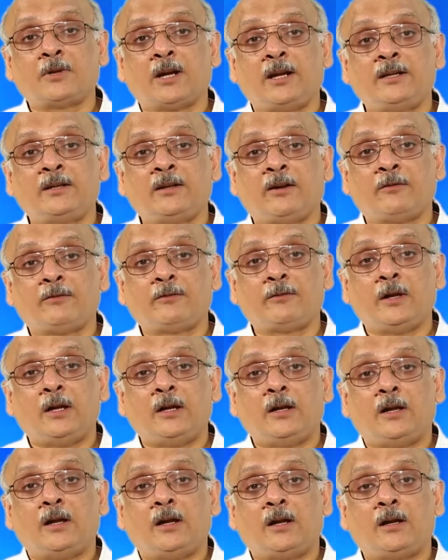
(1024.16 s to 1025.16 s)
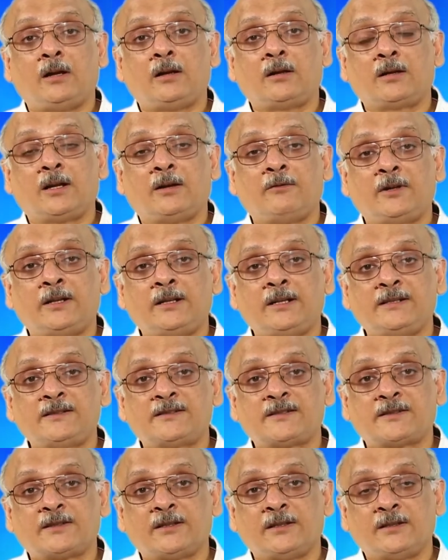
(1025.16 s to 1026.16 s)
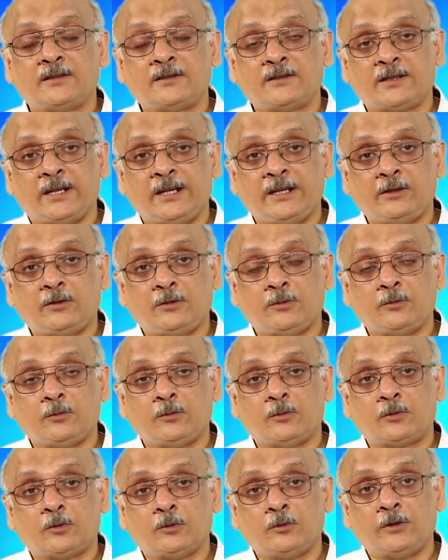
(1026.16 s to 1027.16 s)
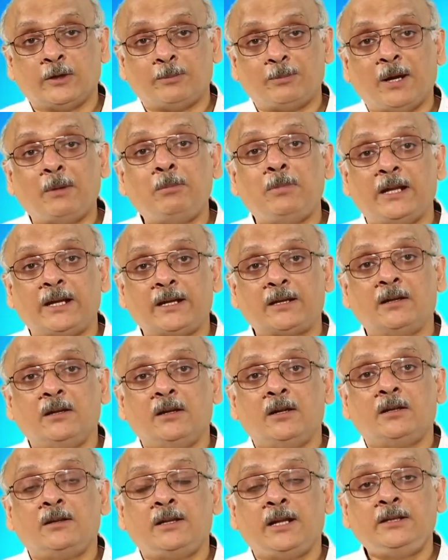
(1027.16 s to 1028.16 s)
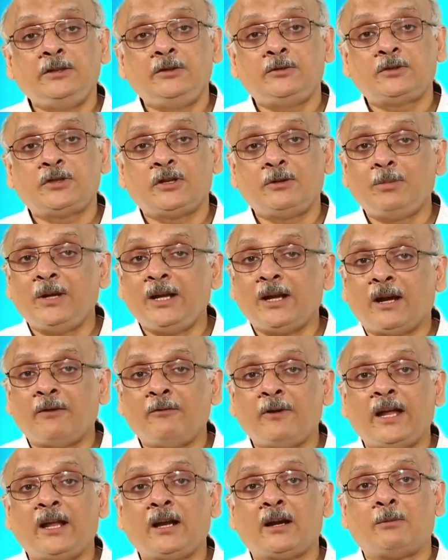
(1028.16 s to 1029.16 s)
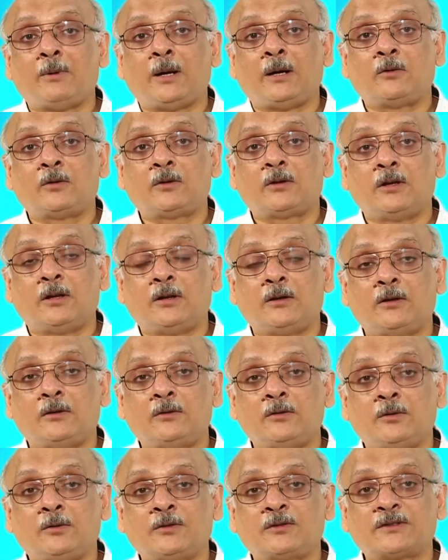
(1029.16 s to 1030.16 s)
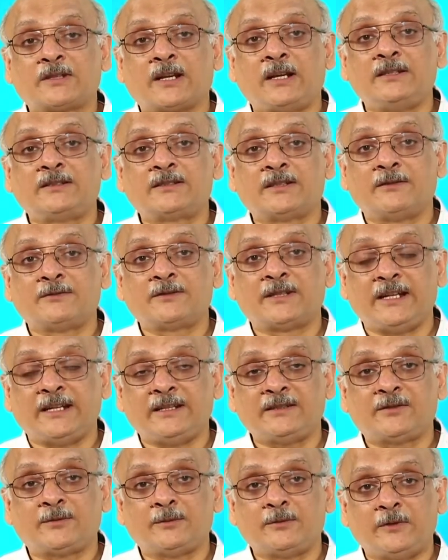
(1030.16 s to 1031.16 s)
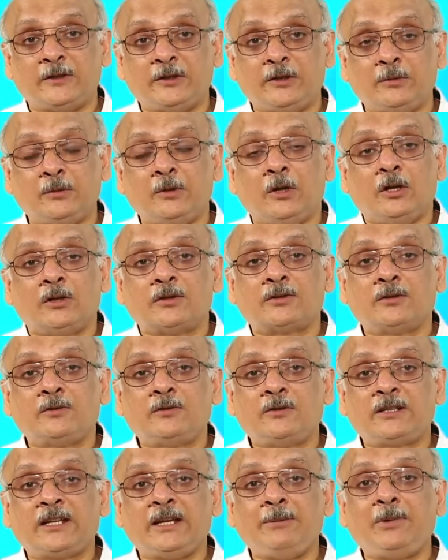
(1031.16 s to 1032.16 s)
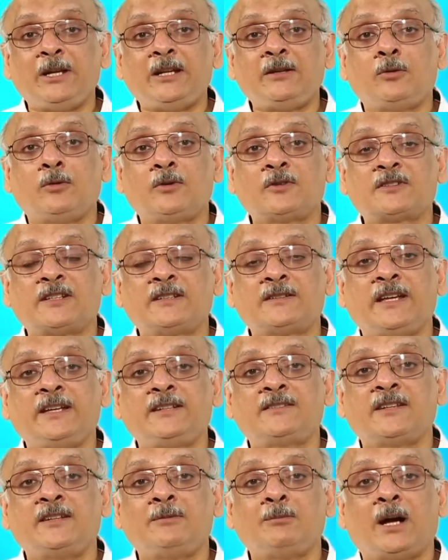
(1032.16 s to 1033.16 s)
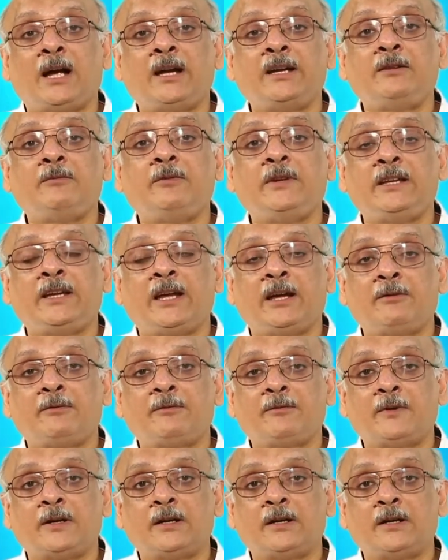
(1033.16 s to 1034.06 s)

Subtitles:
kind of governance thing to the public, then you should be aware about those kinds of things with you. So keeping those things in mind, we have